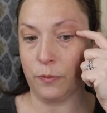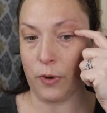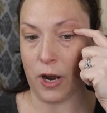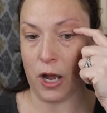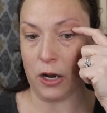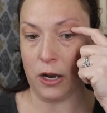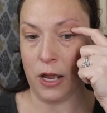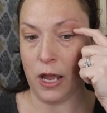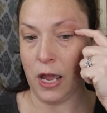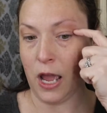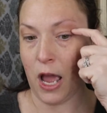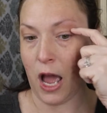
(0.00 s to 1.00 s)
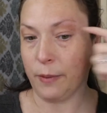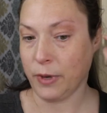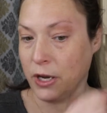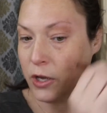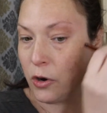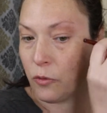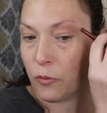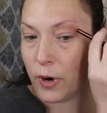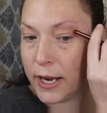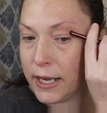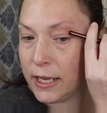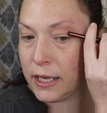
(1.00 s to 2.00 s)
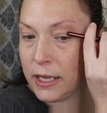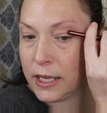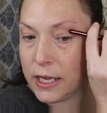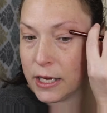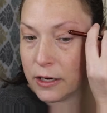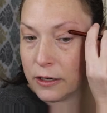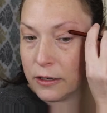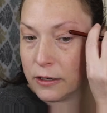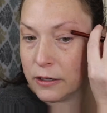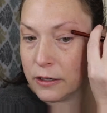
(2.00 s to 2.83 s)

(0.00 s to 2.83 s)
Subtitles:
brown, I'm gonna go right here,